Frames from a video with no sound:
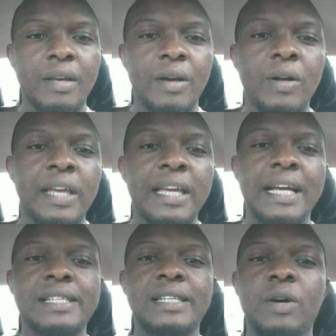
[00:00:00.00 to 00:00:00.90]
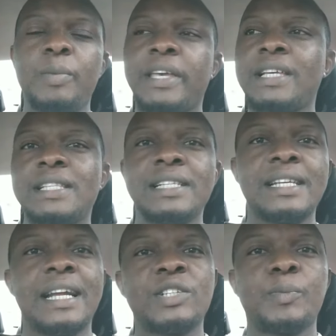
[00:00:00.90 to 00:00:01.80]
Okay, yes, Obi Kingsley
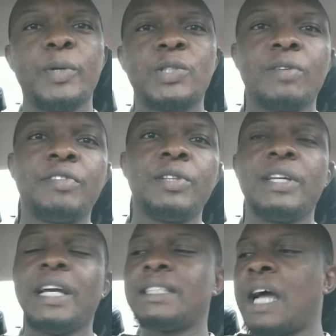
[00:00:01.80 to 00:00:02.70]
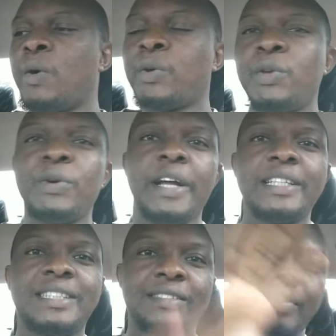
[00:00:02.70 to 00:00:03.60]
said I should post some video. Yes, I'll
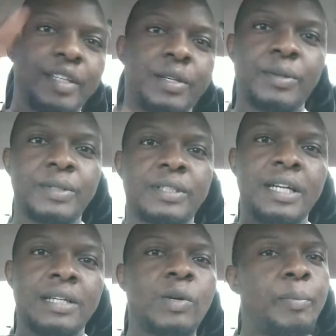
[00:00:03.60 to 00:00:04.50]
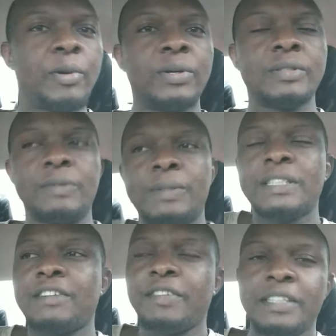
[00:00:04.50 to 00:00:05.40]
curate the videos and upload
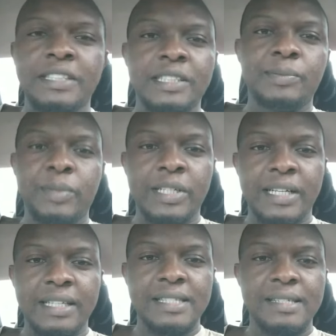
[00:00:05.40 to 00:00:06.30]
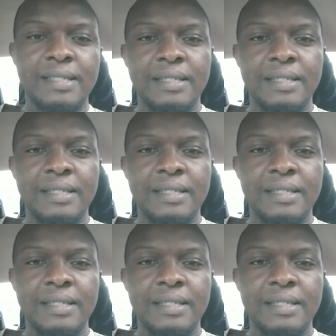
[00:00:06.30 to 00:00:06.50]
once I finish this broadcast.